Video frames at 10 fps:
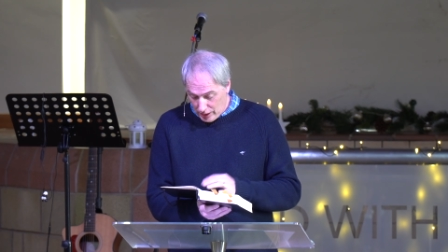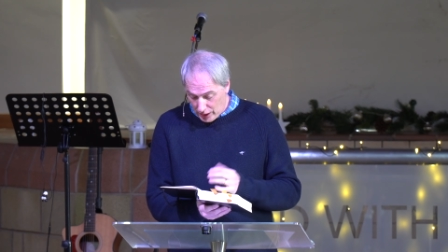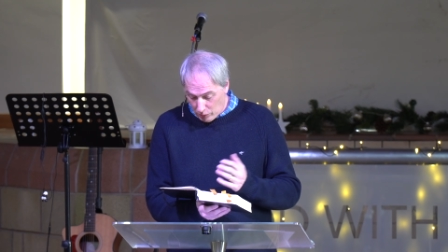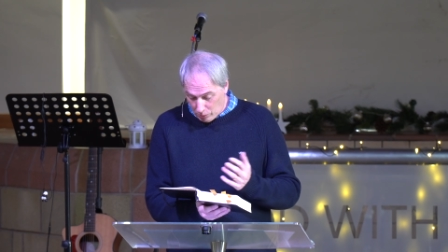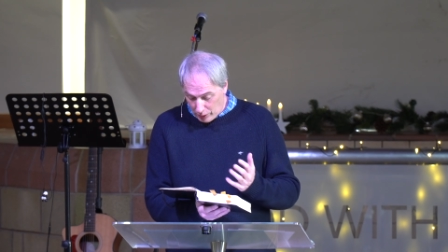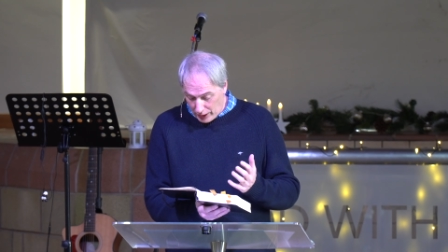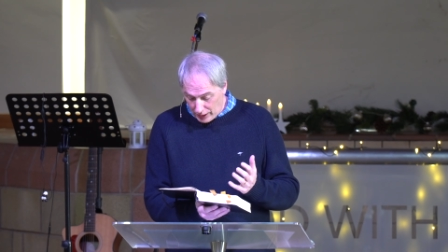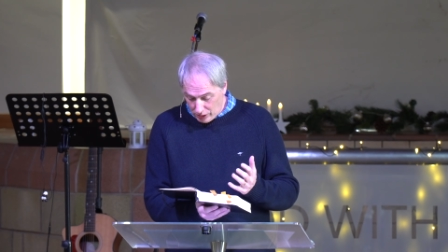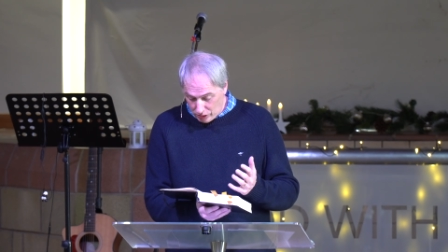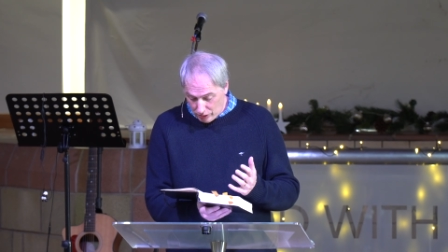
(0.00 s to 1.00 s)
They will bring
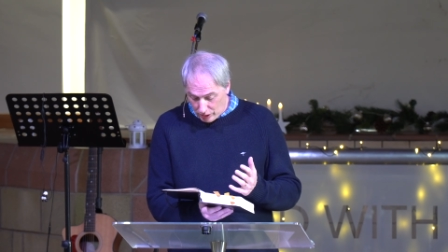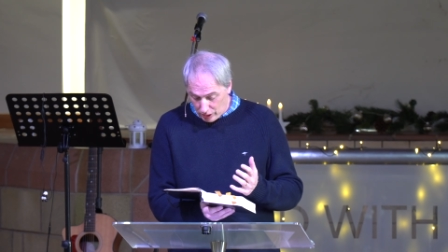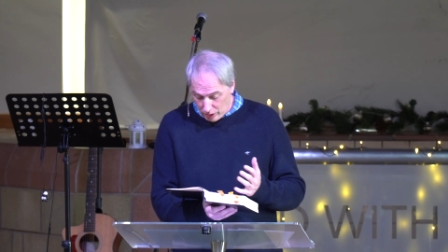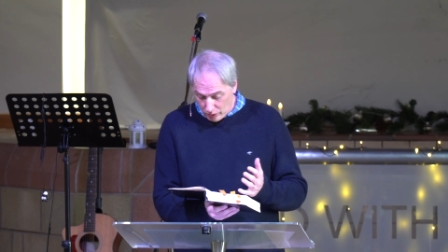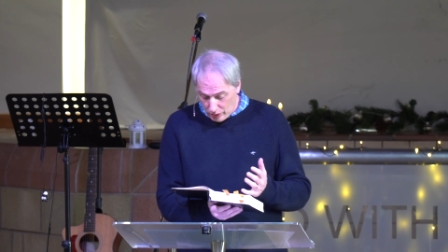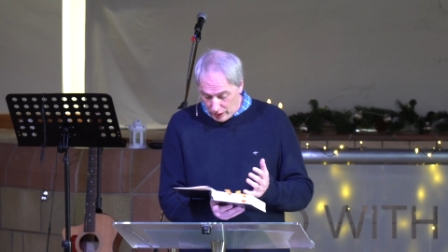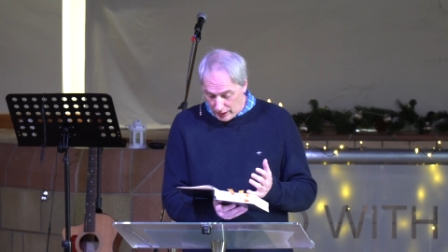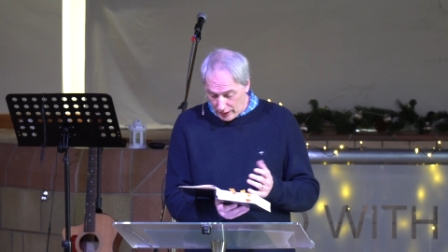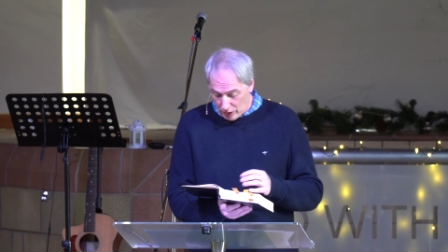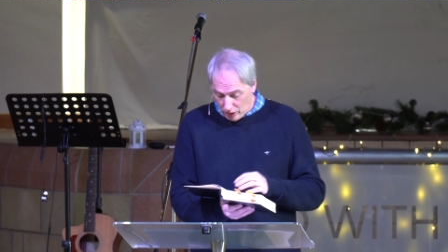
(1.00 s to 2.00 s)
into it the
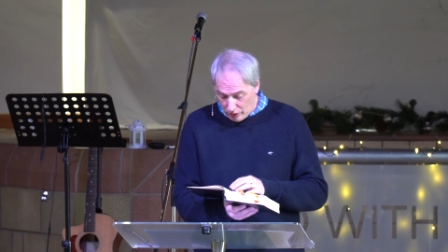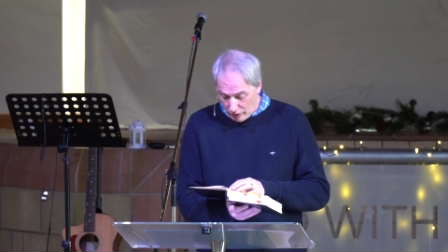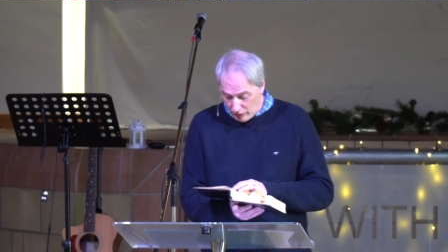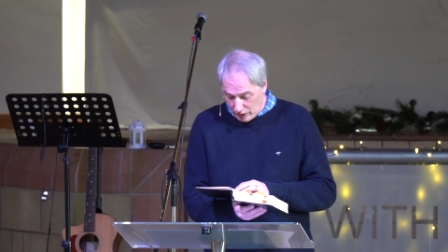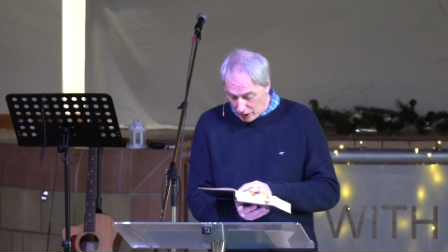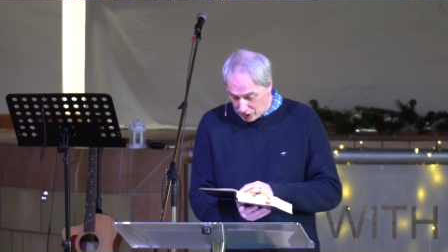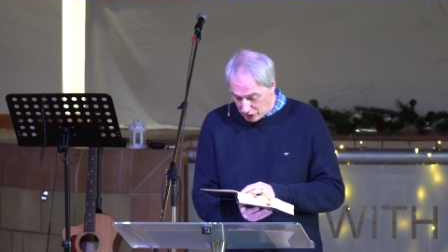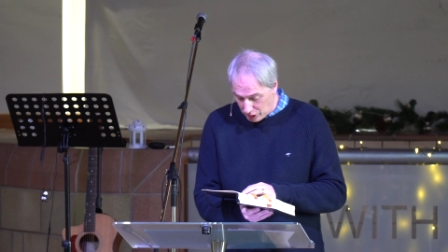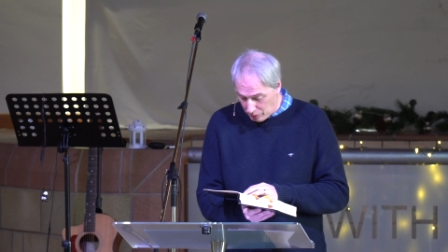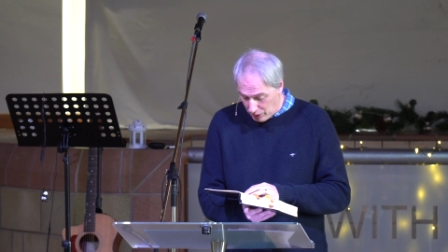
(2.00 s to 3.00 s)
glory and honor of the
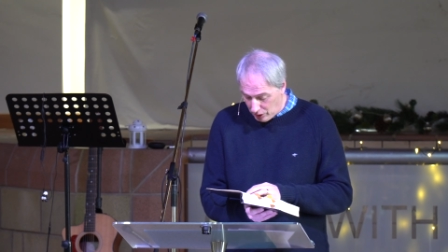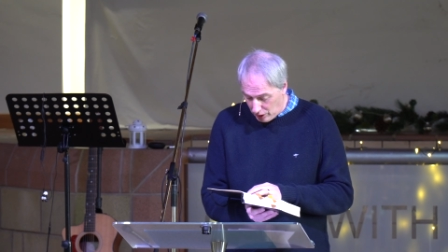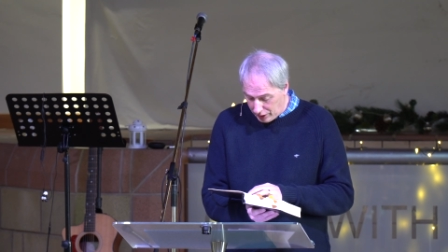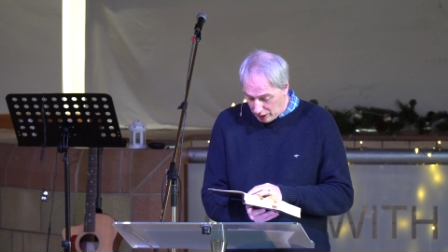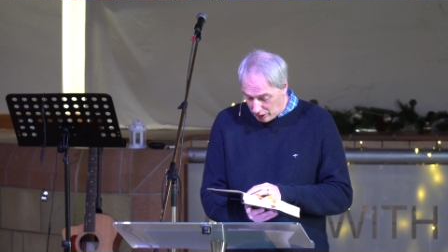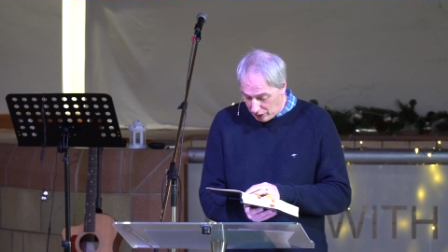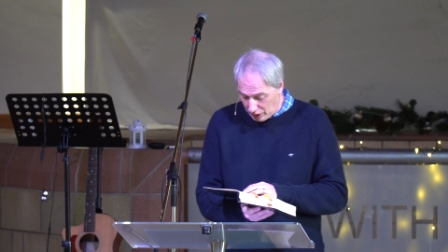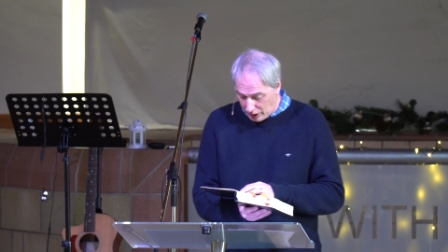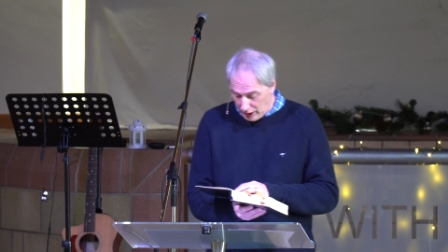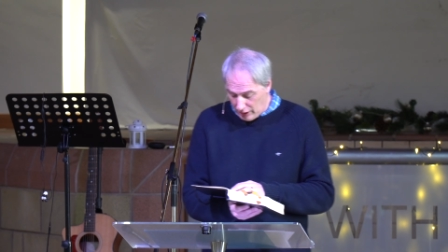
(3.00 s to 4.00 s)
nations, but nothing
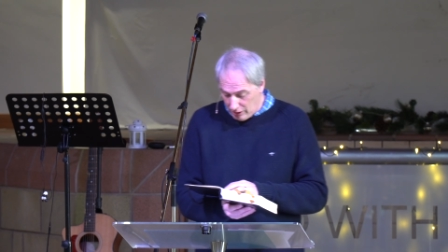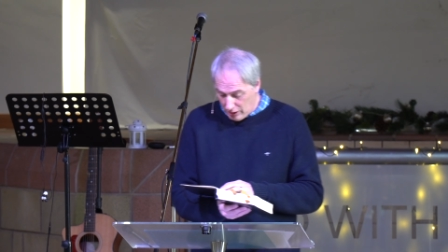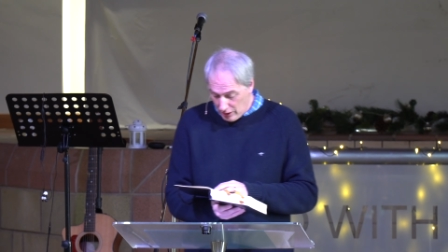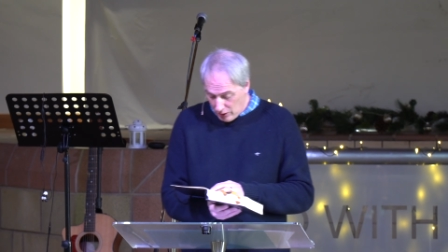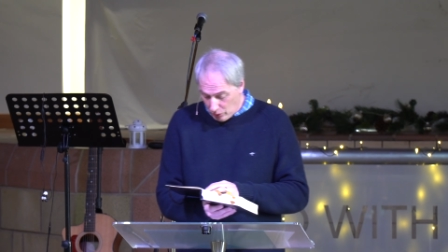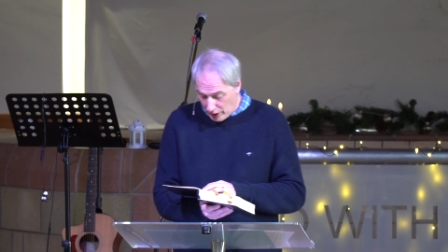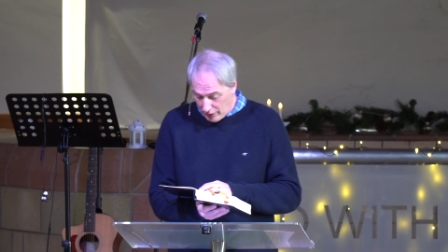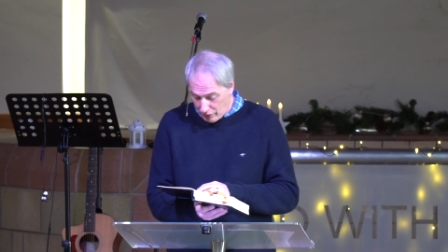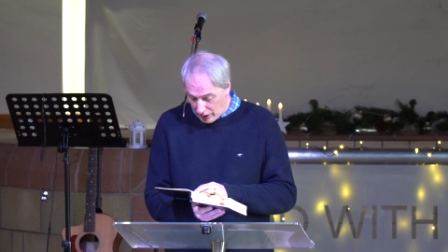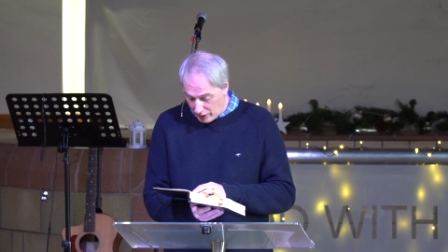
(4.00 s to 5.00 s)
unclean will
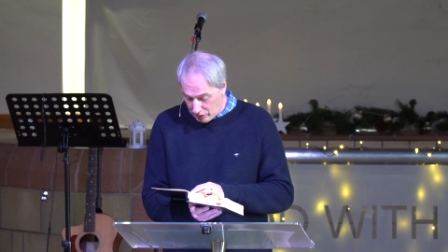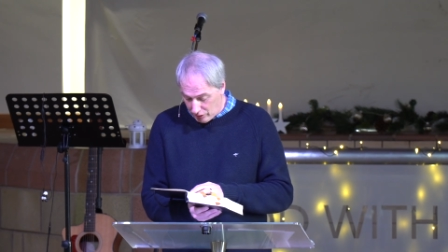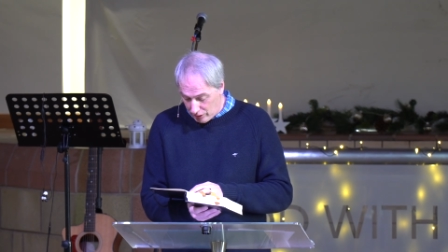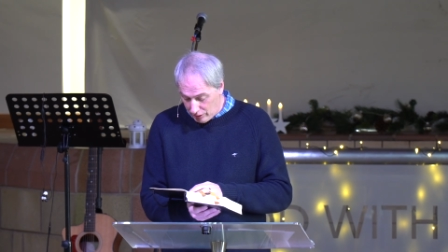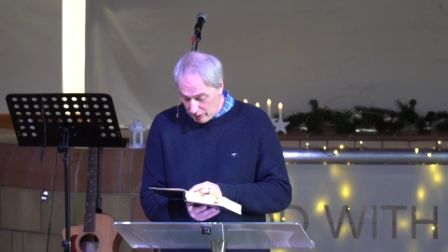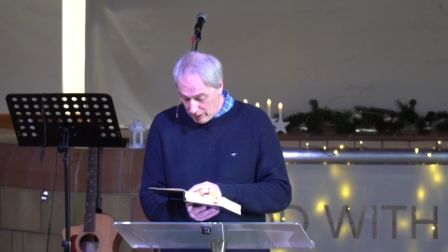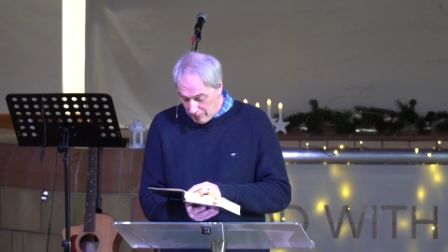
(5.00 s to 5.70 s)
ever enter it,